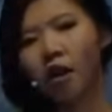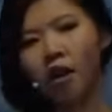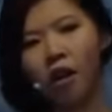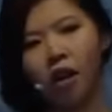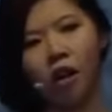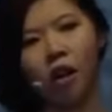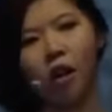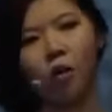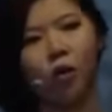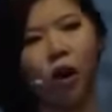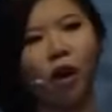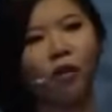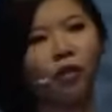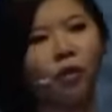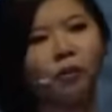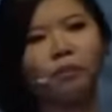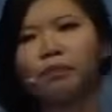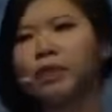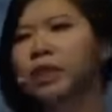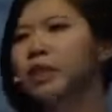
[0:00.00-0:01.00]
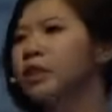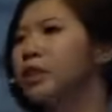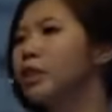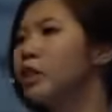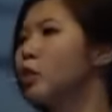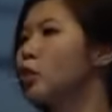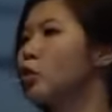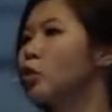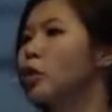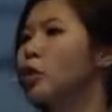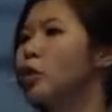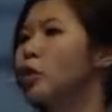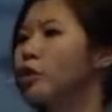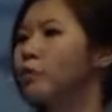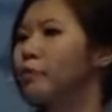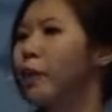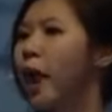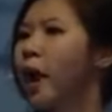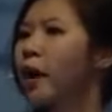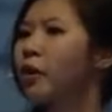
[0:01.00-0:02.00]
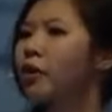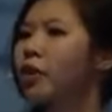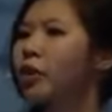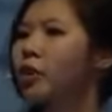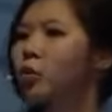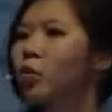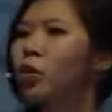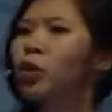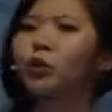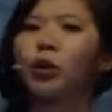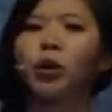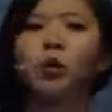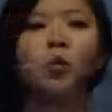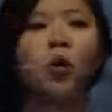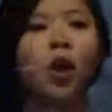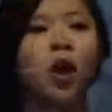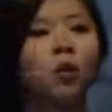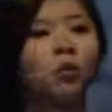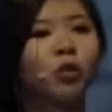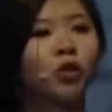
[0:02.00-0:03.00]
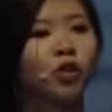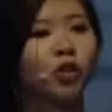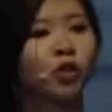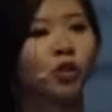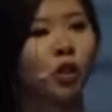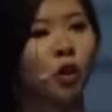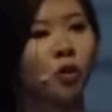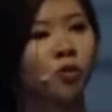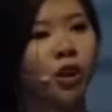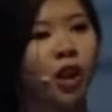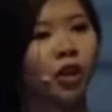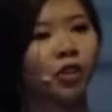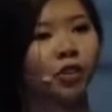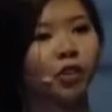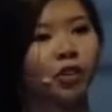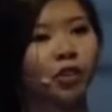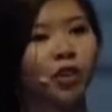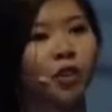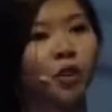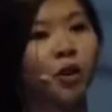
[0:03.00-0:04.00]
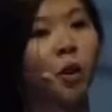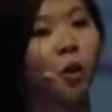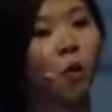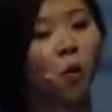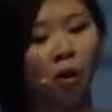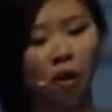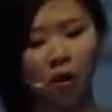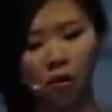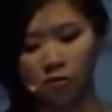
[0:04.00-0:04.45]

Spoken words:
around the busy streets of Paris, wondering where we should go next. Well,